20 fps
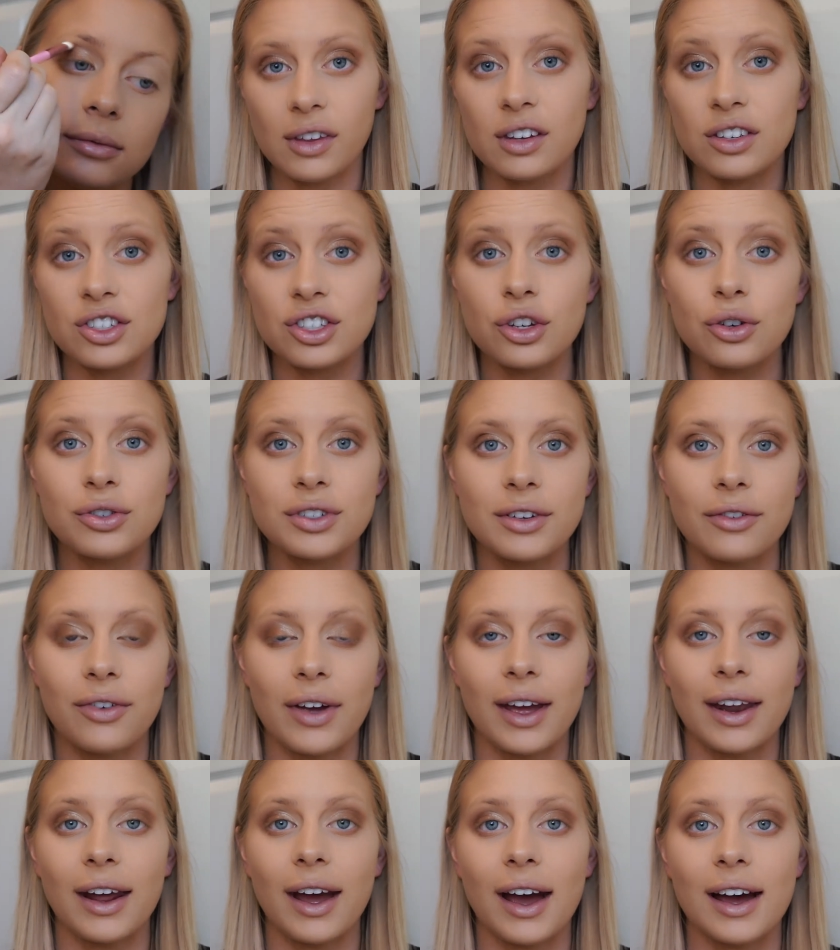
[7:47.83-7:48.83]
So
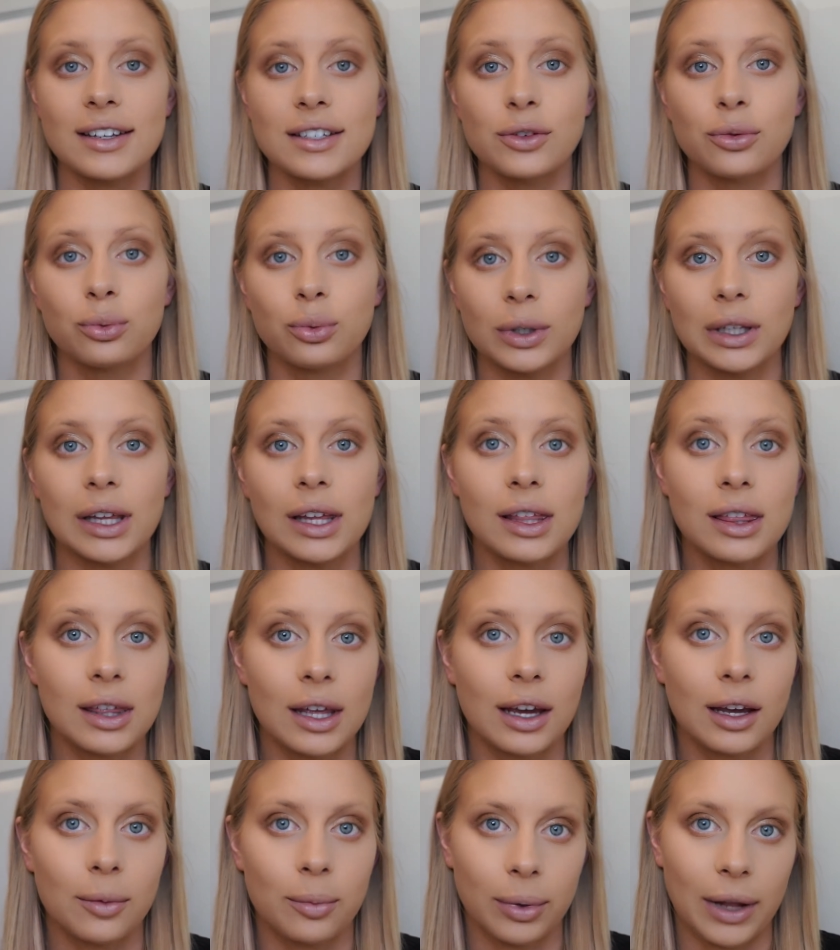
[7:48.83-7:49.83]
Savanna has a really
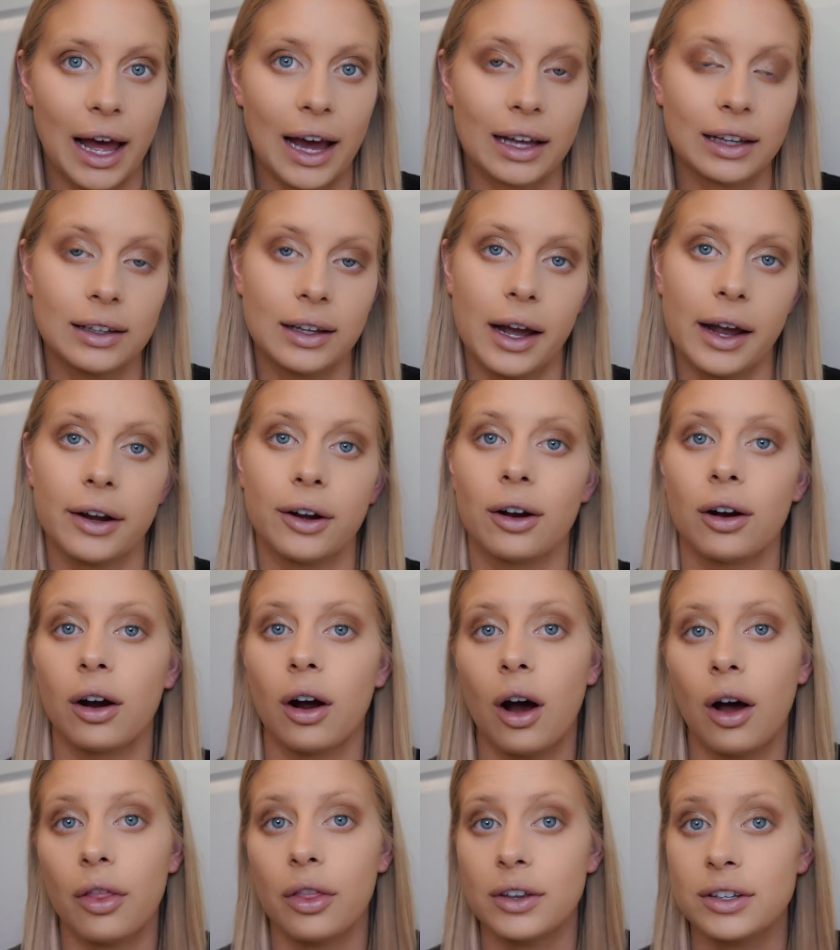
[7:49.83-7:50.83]
thick black liner
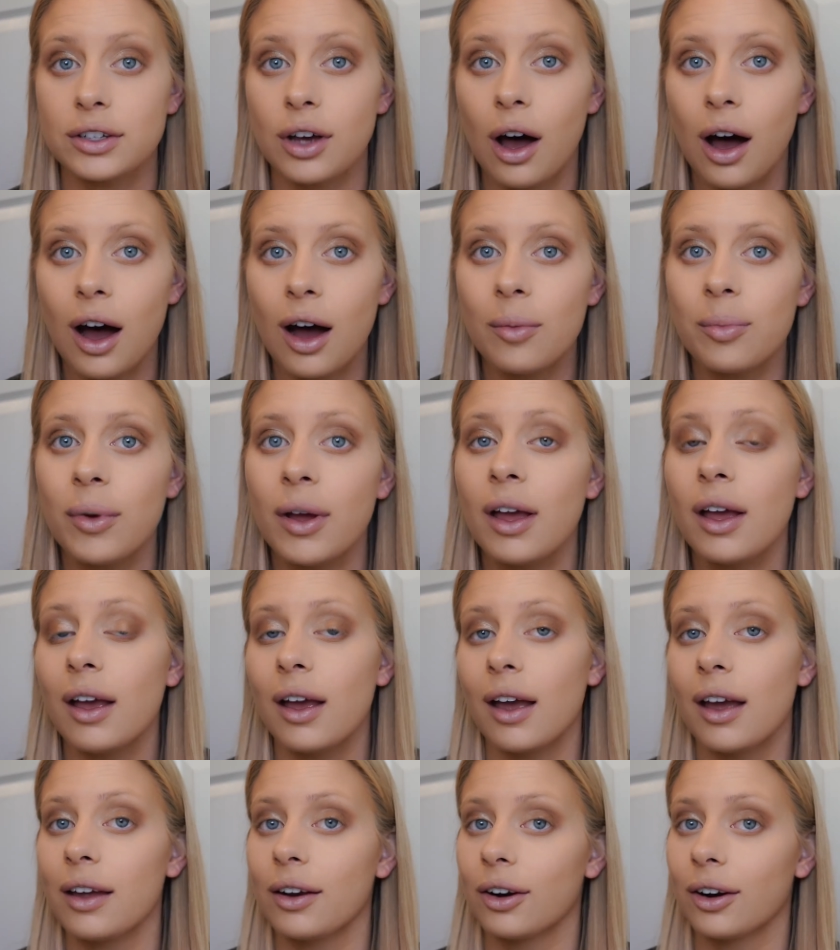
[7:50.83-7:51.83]
on the top
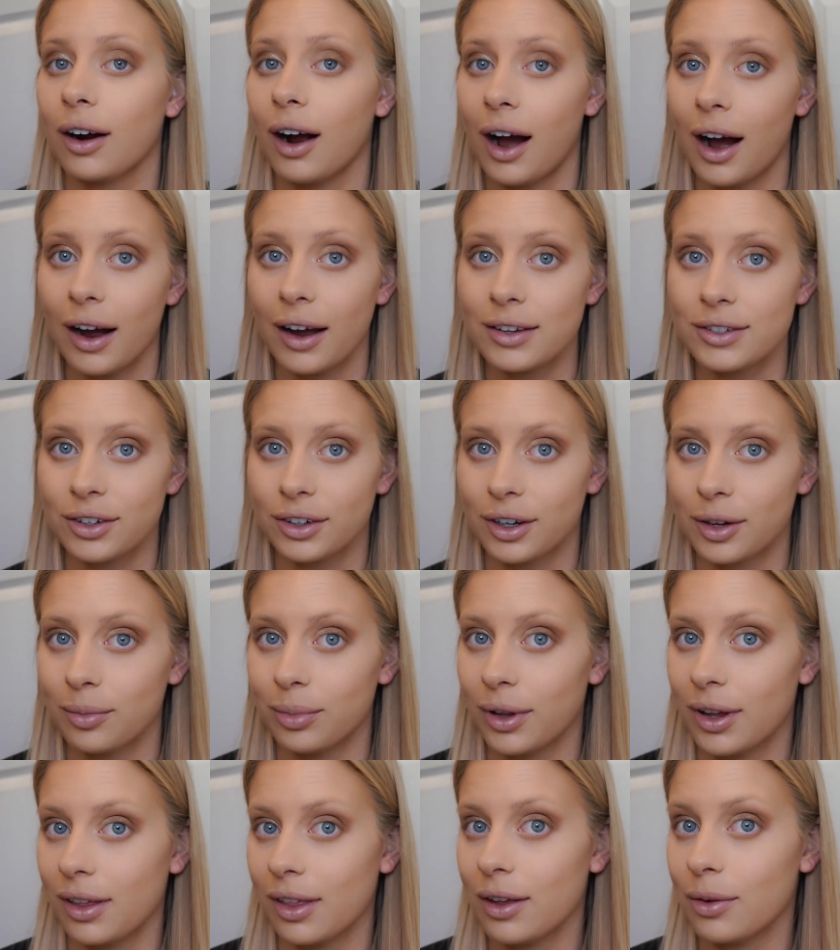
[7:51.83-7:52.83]
and her eyes are
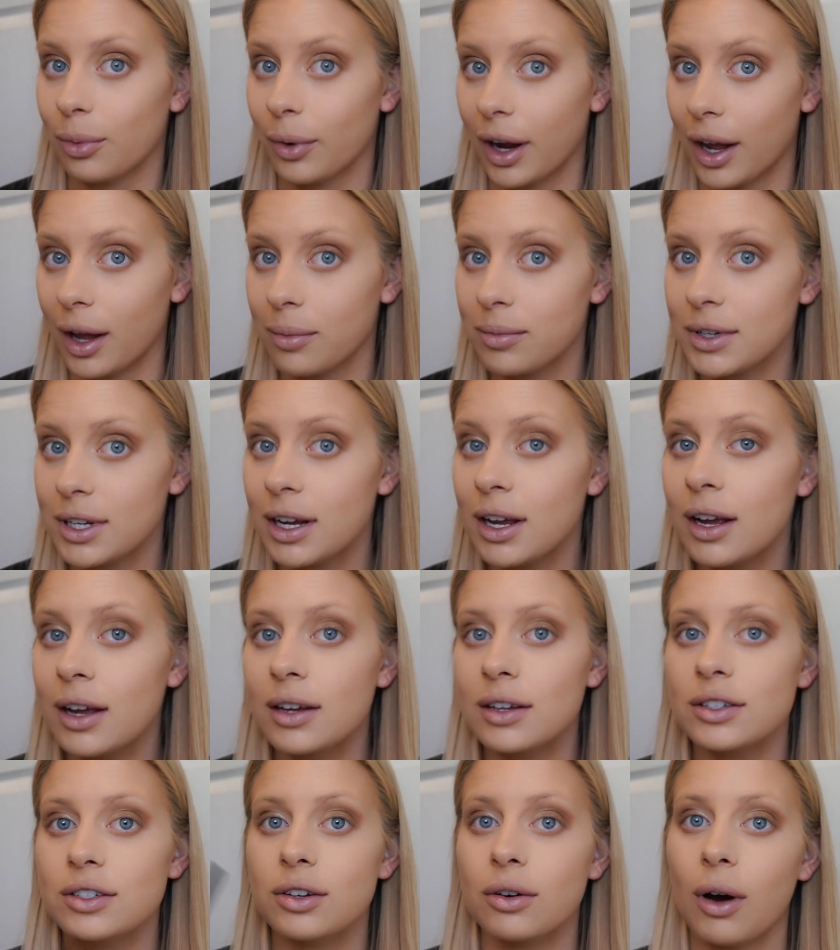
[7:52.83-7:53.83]
completely rimmed.
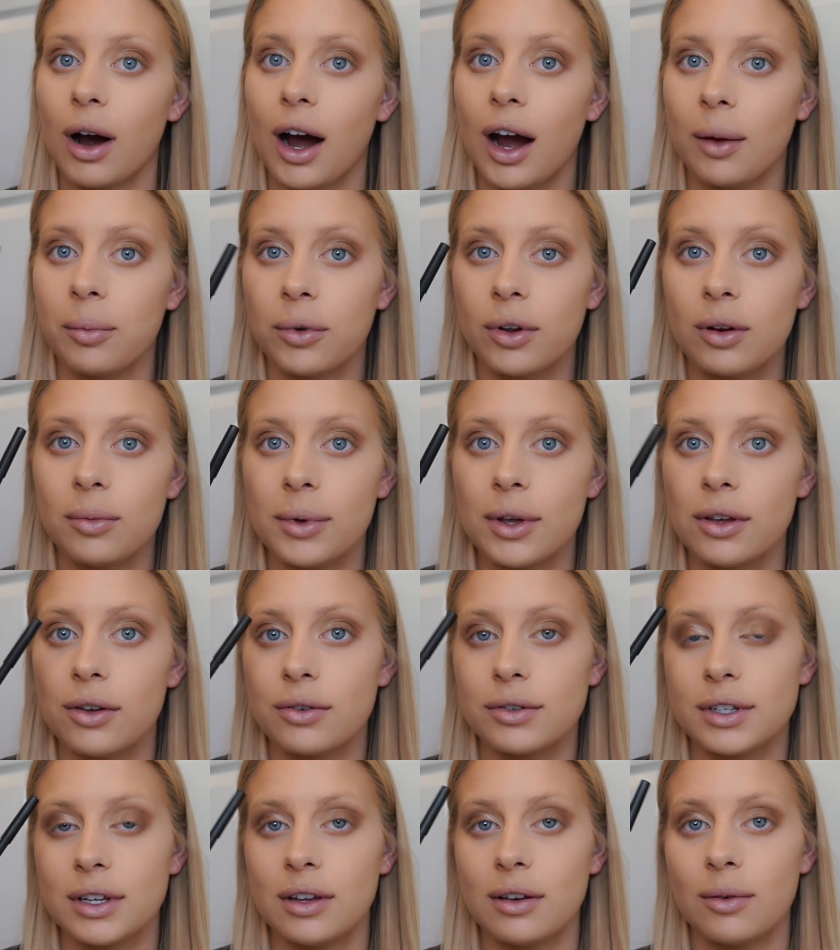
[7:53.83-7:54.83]
So I'm going to be
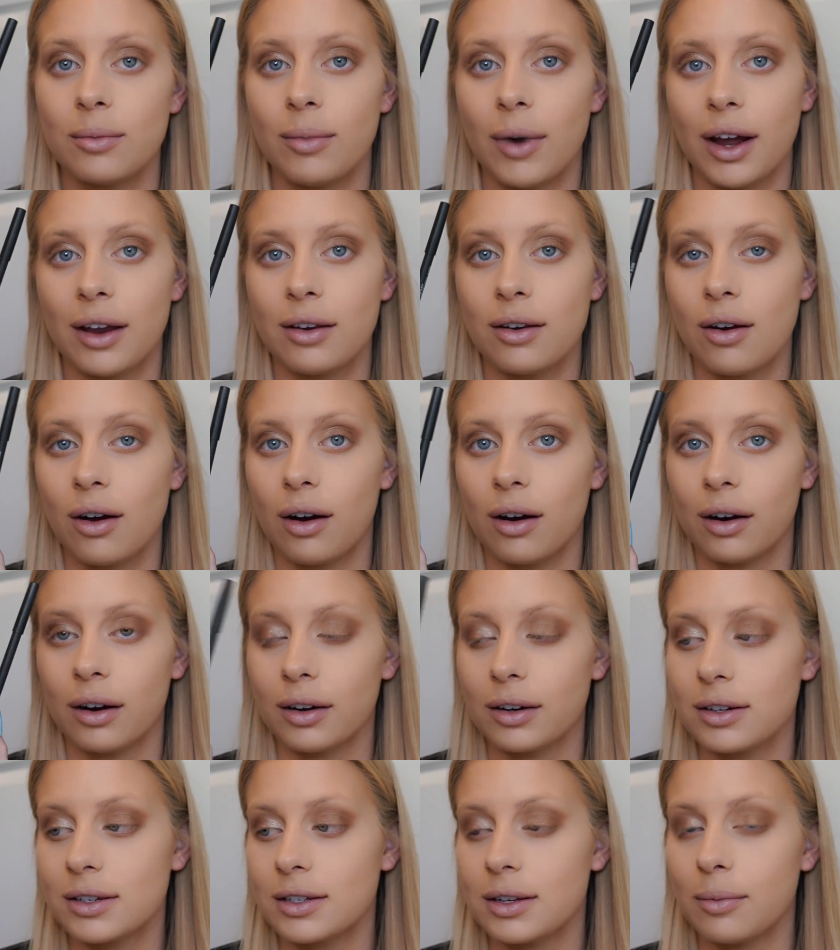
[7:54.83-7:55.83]
using my
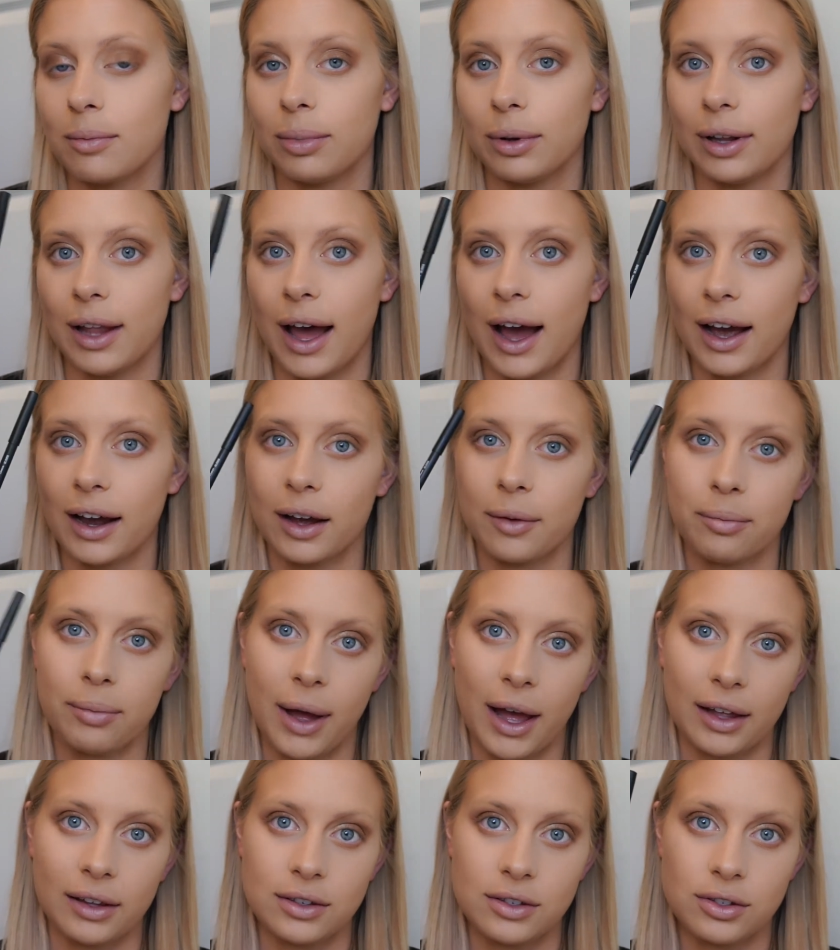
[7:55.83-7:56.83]
Nars black
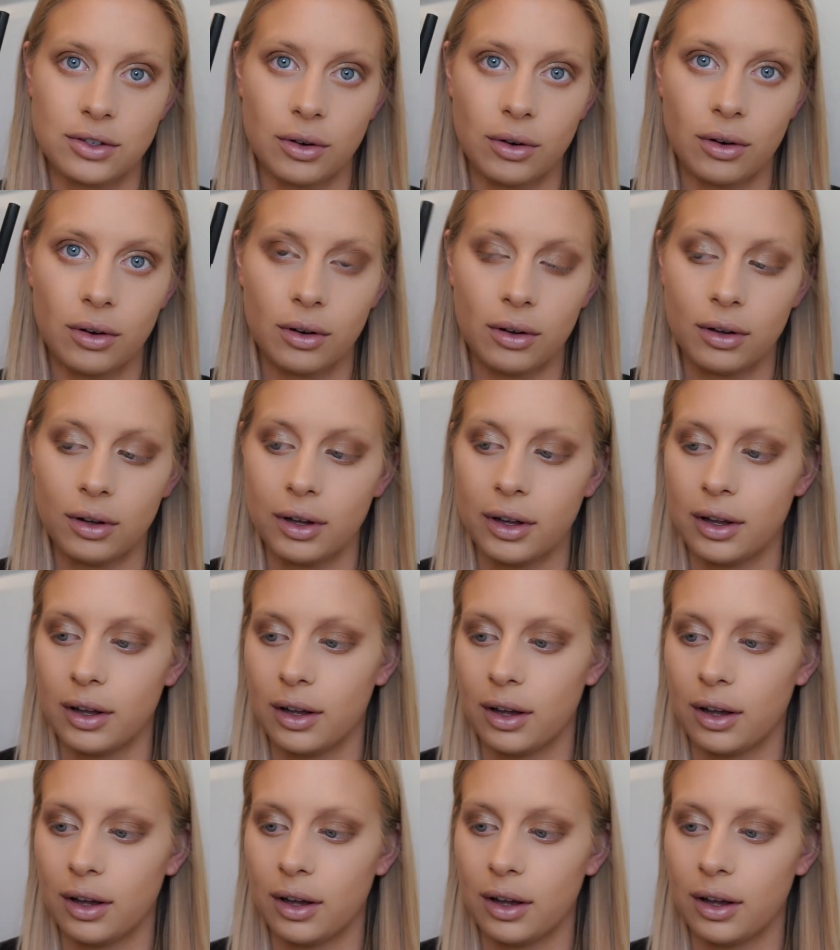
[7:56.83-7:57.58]
pencil.